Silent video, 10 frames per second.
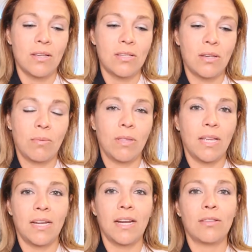So, but
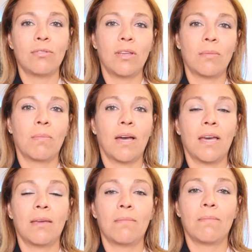I needed to take
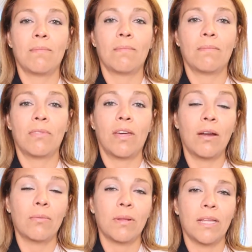my
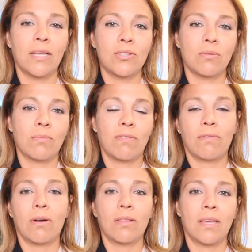thyroid medication
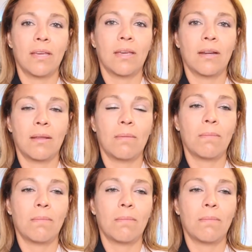before I take any